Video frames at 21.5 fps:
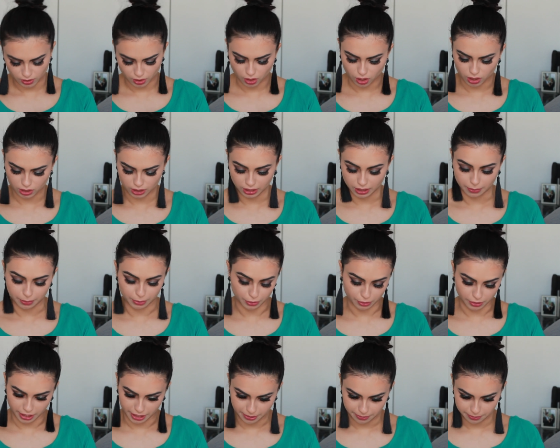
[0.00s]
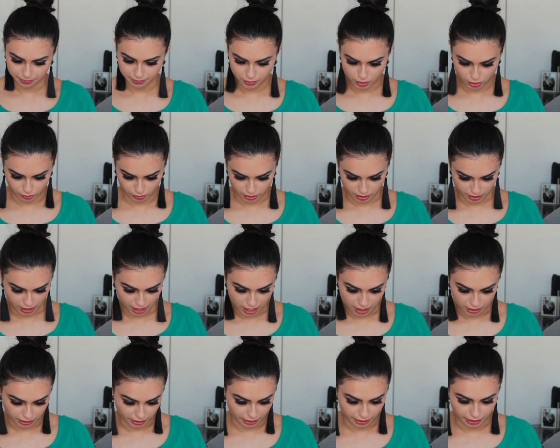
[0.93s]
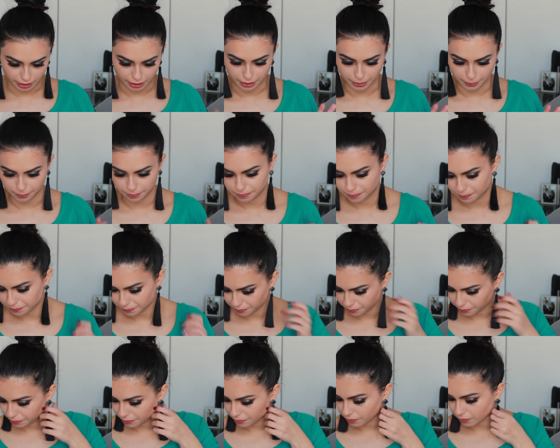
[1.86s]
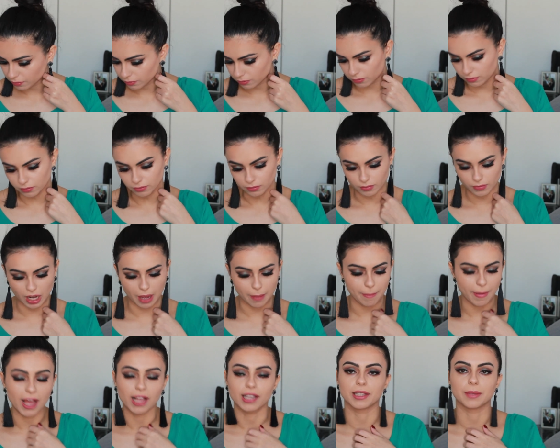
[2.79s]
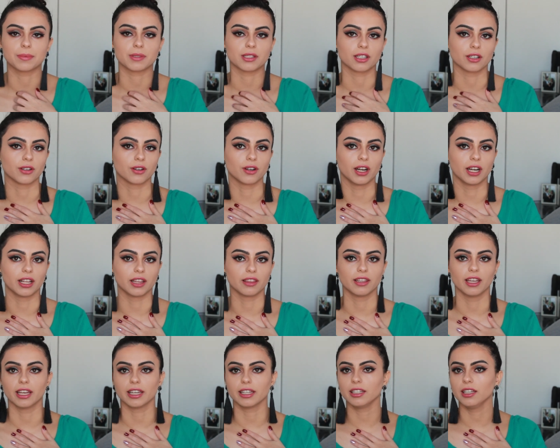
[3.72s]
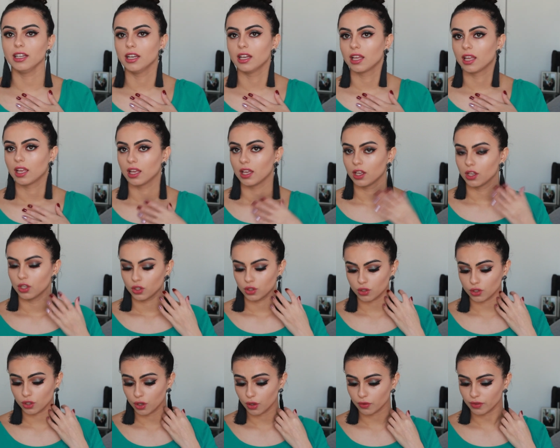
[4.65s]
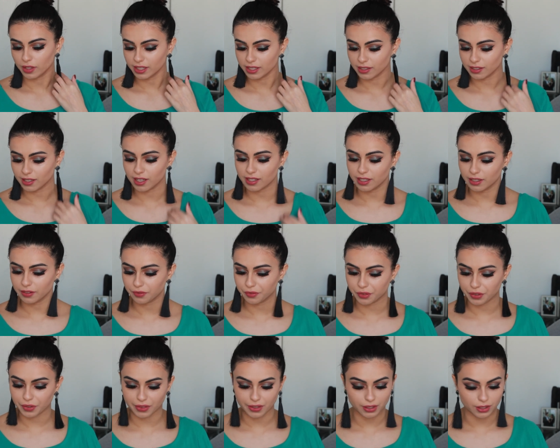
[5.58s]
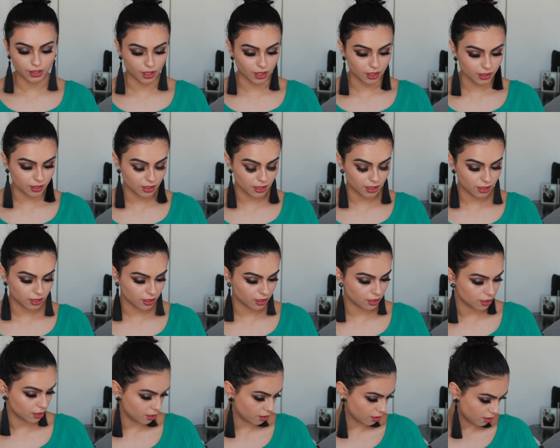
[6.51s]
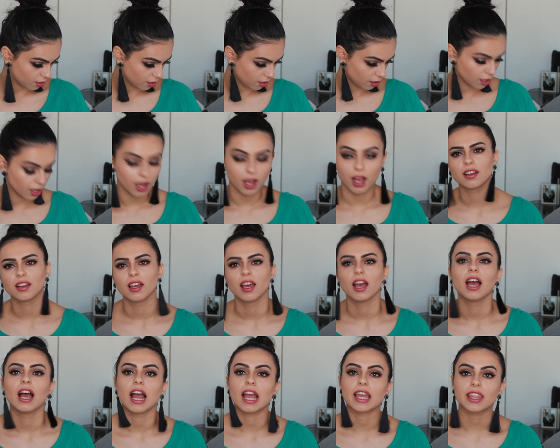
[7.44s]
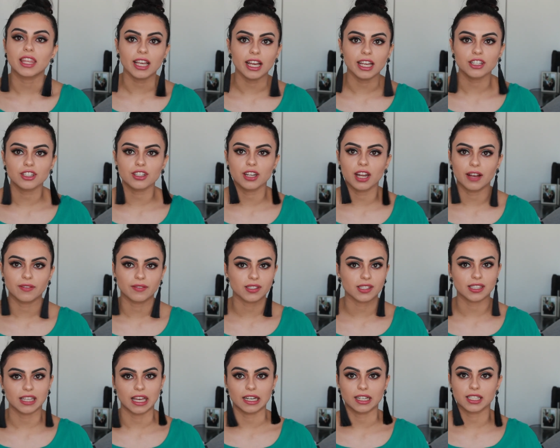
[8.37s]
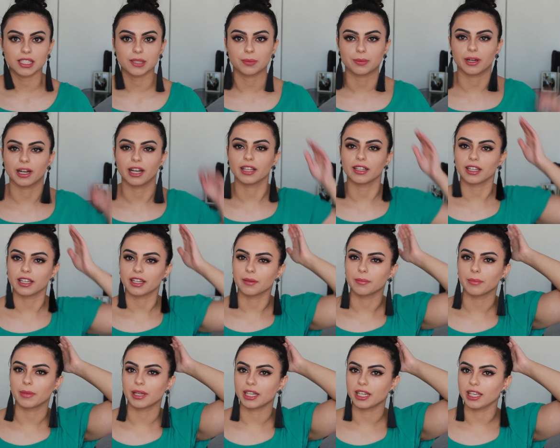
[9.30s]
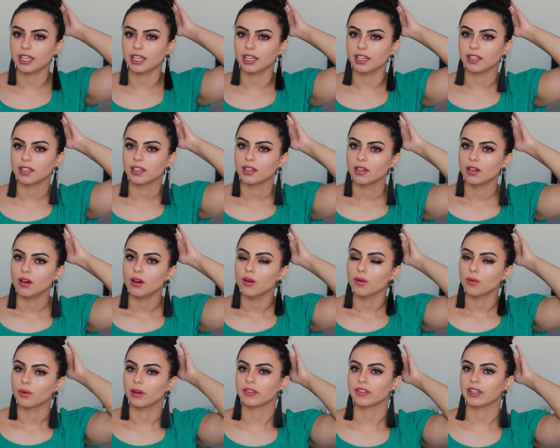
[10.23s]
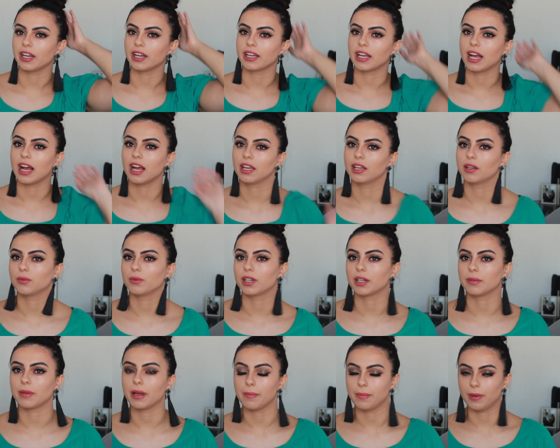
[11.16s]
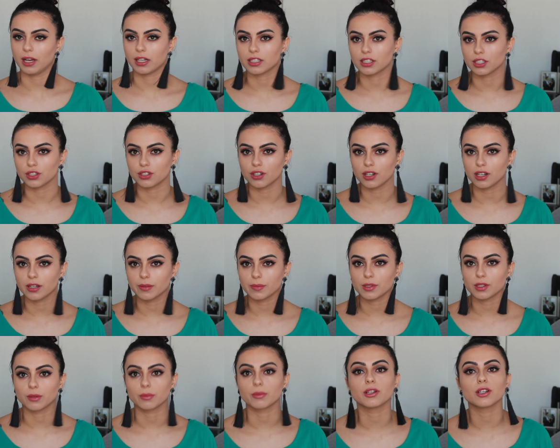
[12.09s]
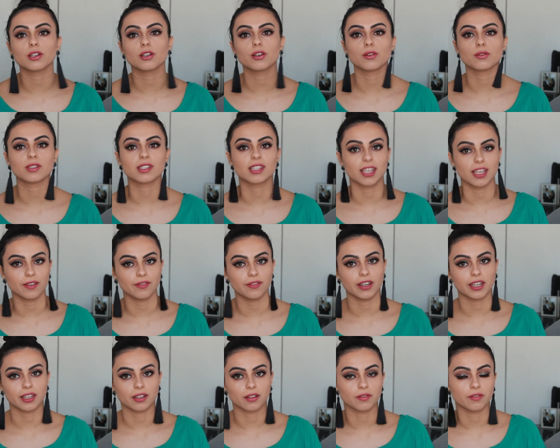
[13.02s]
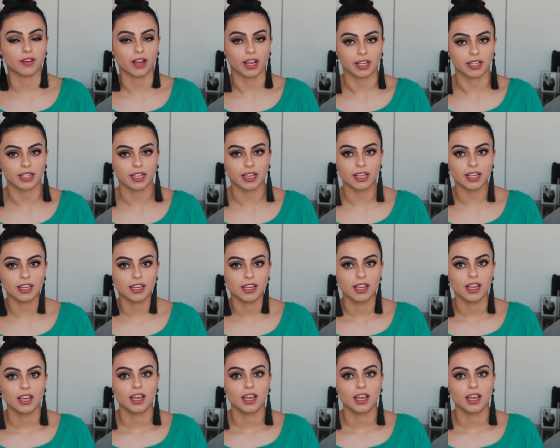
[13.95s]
called lip cream, so it's not like a matte lipstick or anything. So this does it for the look. I think I should have a setting spray, like a mini one that I got in one of my BoxyCharms, so I'm gonna go see if I can find it